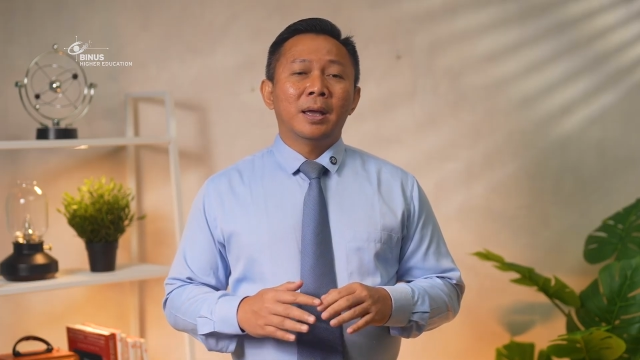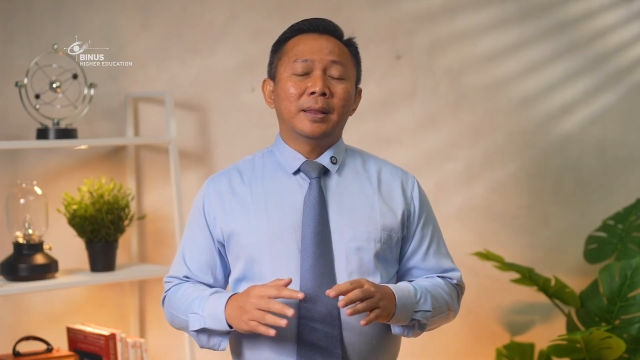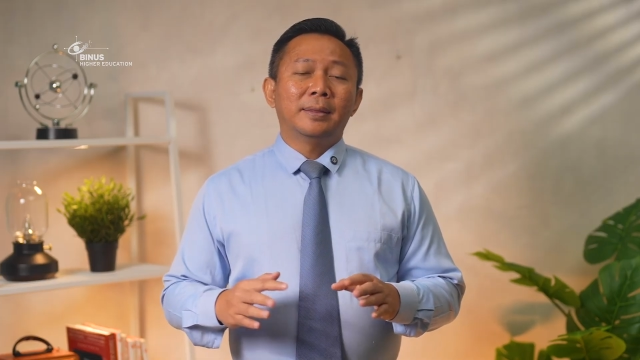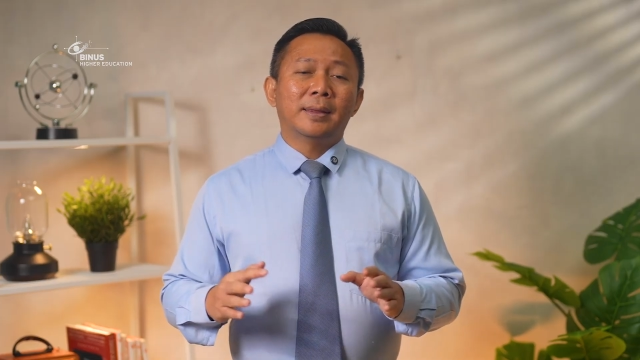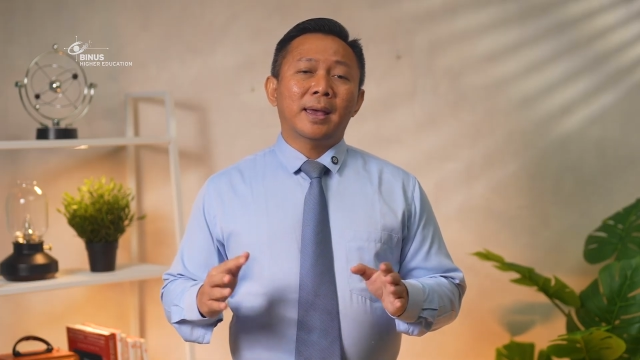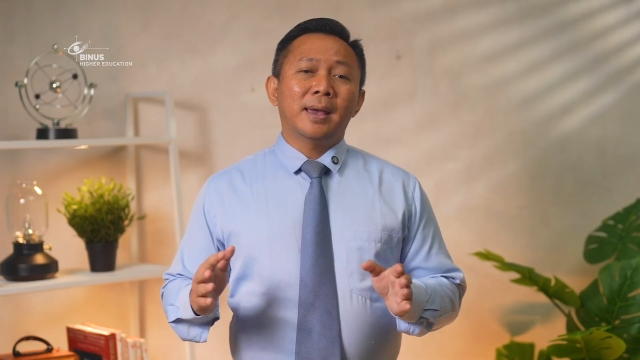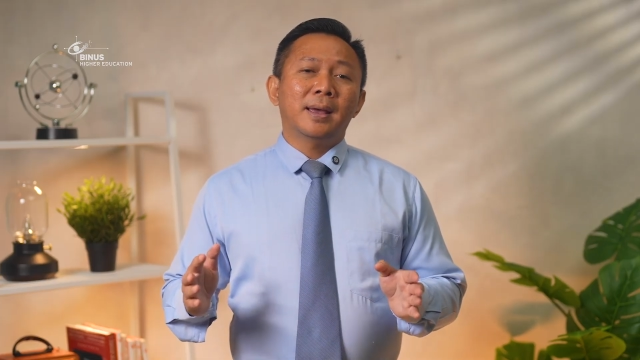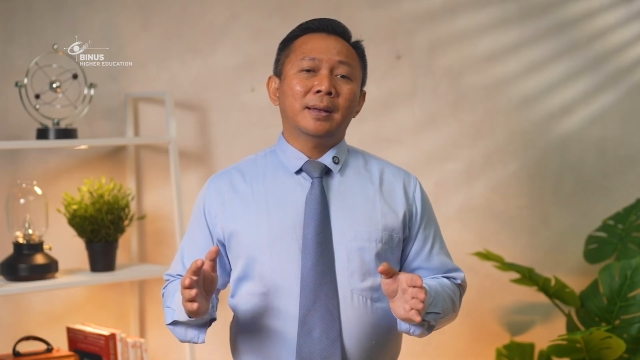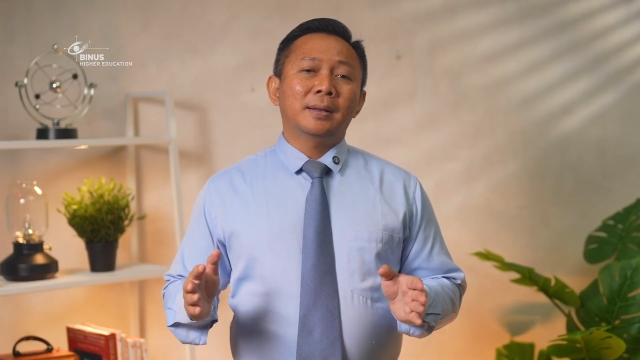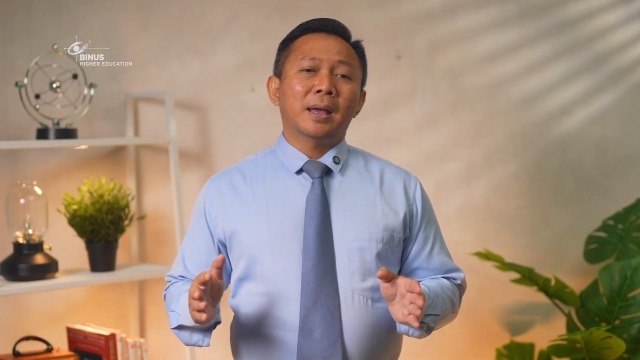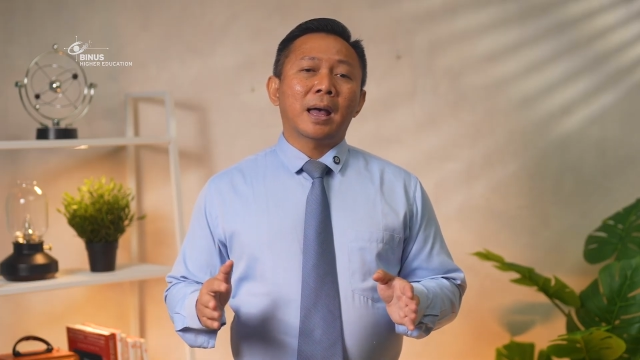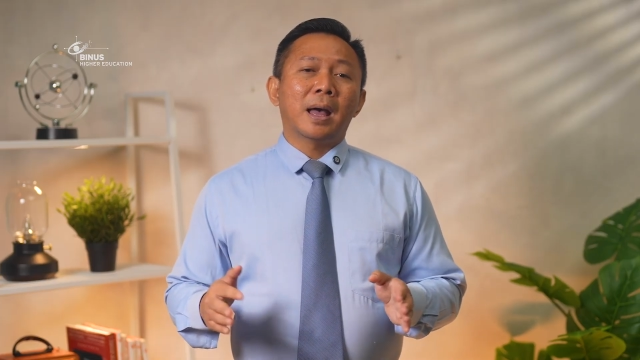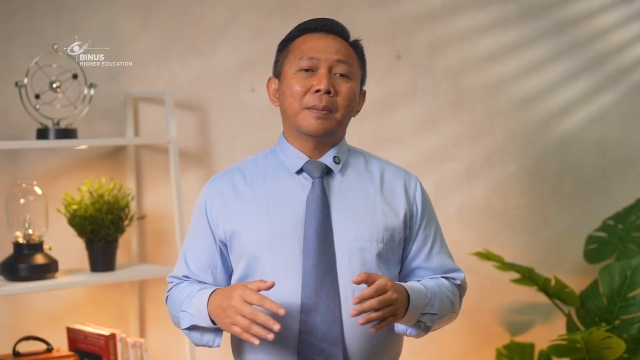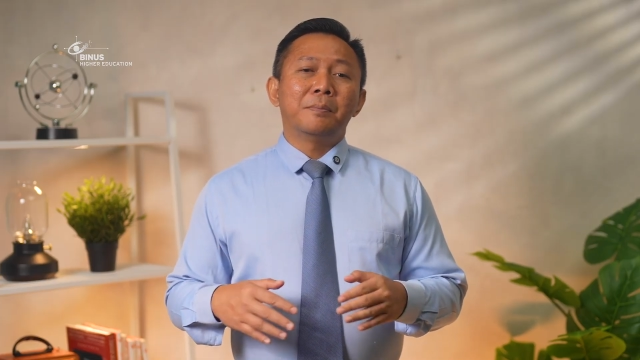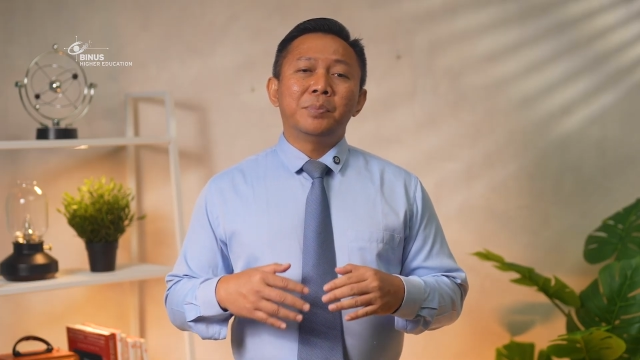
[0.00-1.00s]
Then,
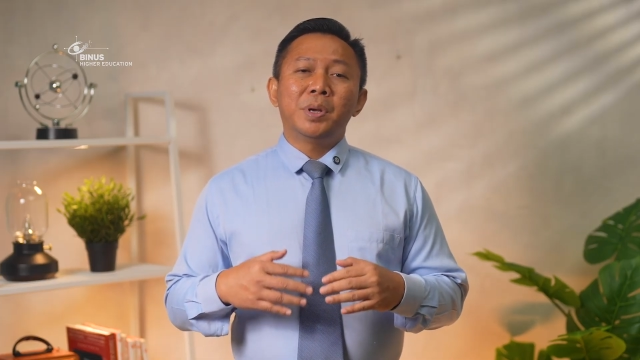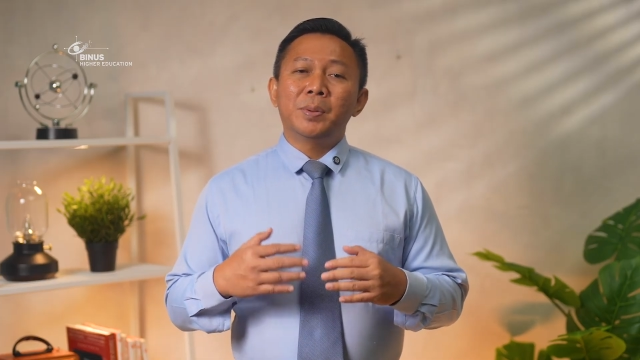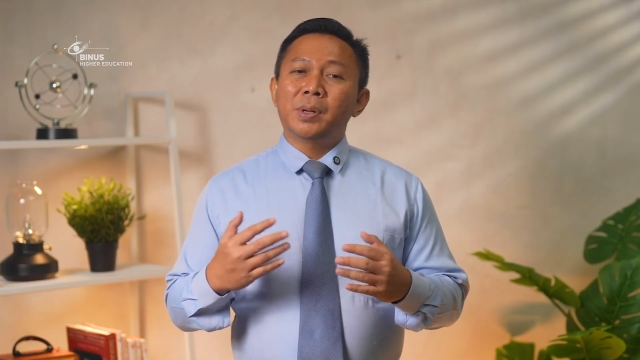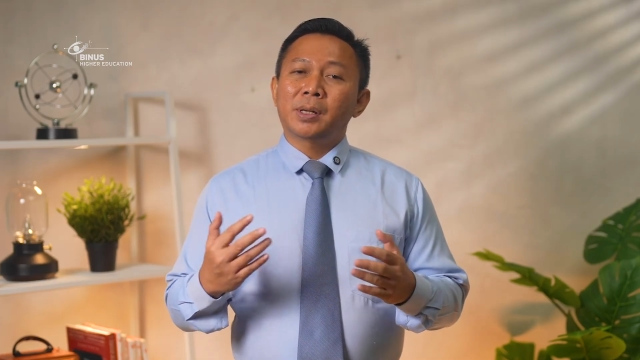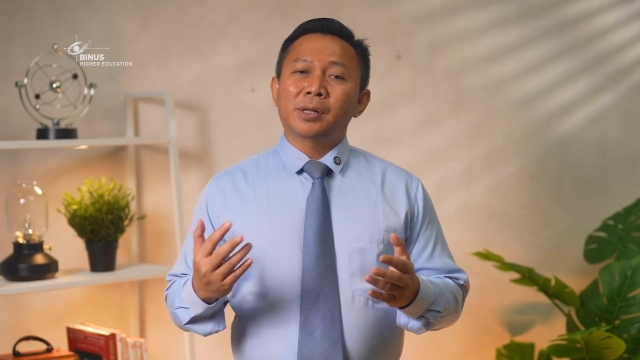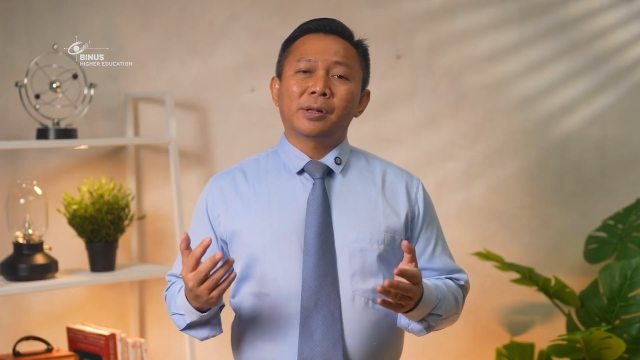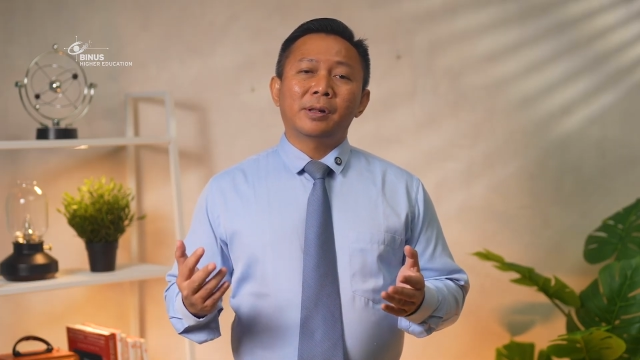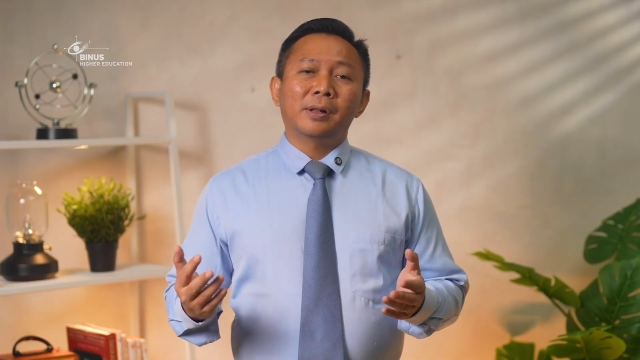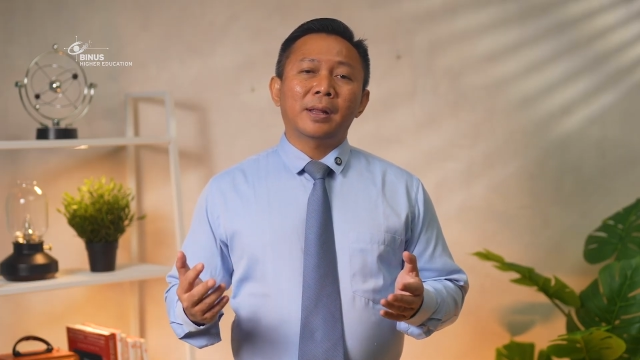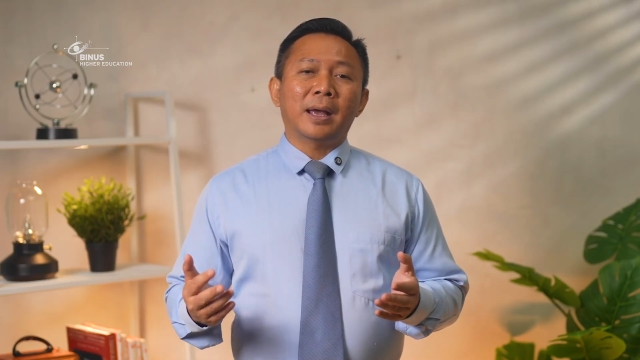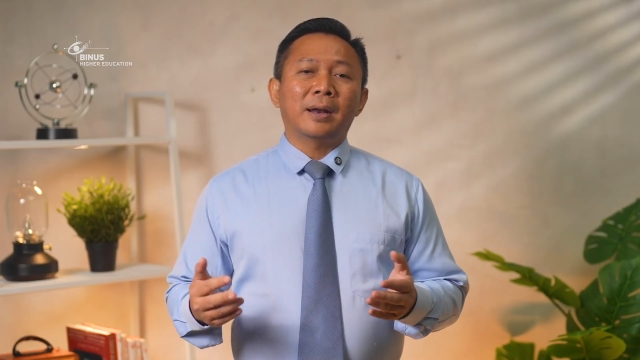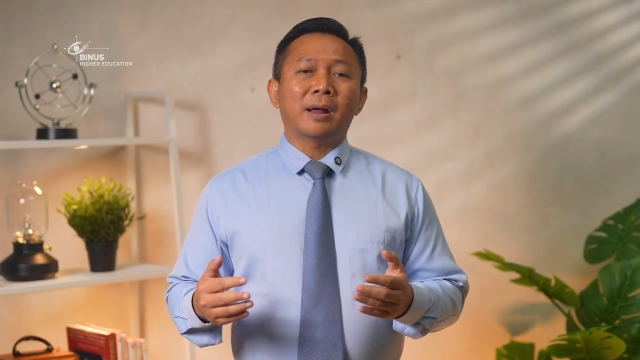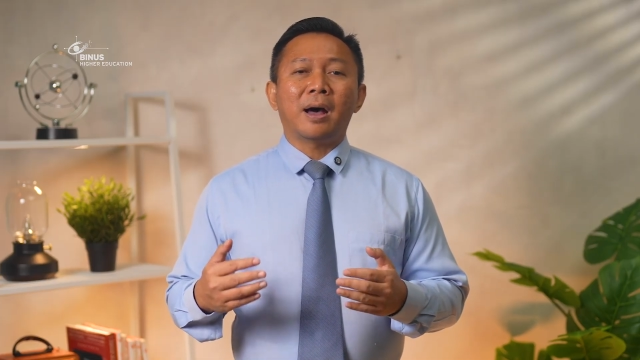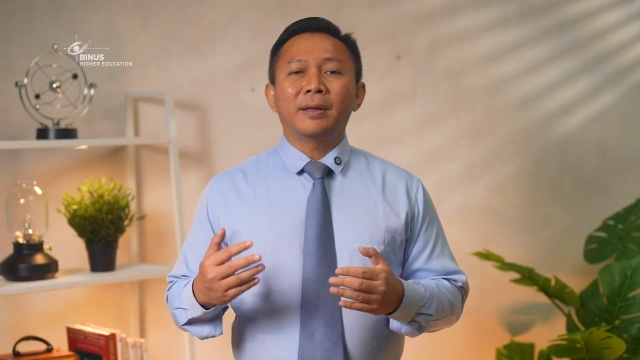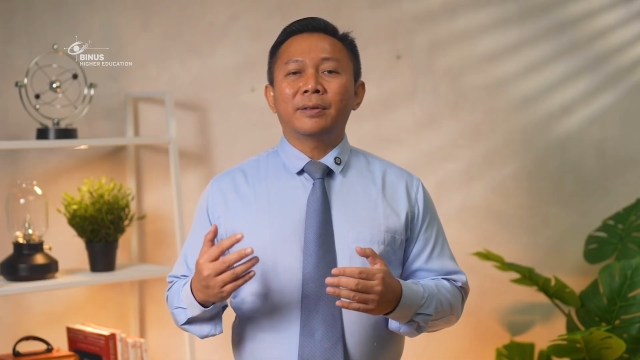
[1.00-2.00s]
biblical
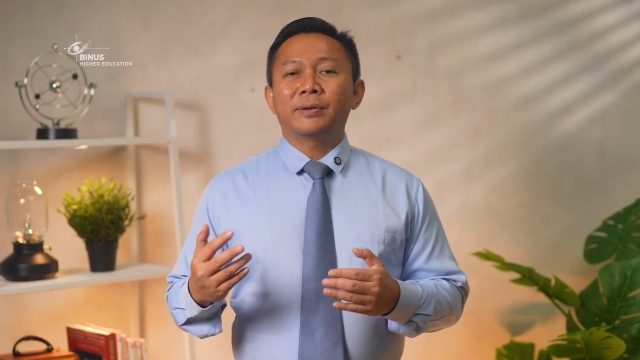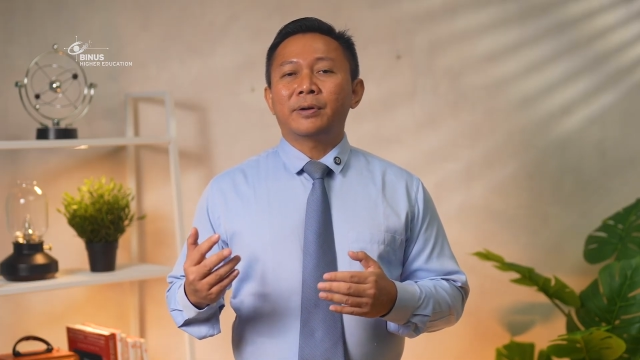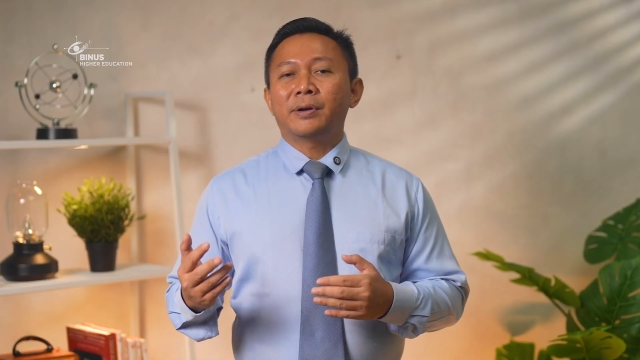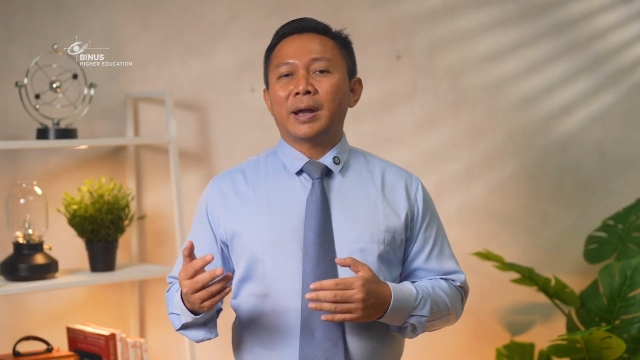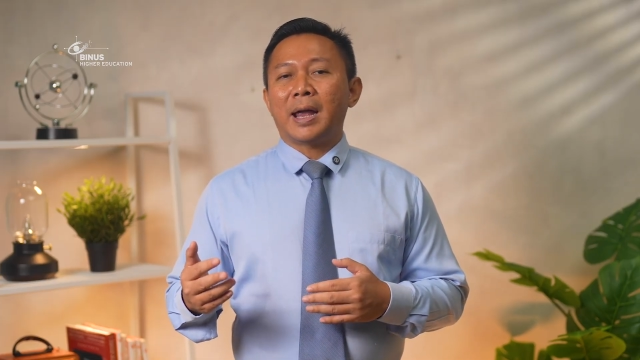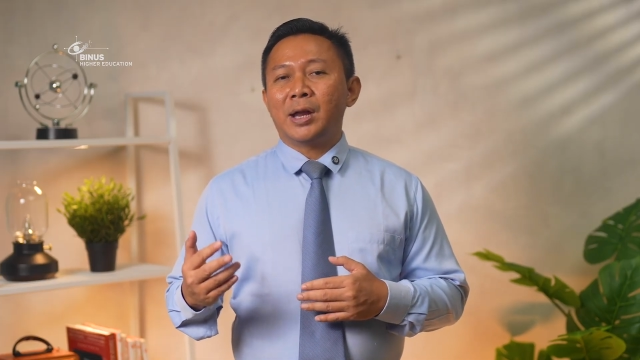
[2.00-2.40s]
and other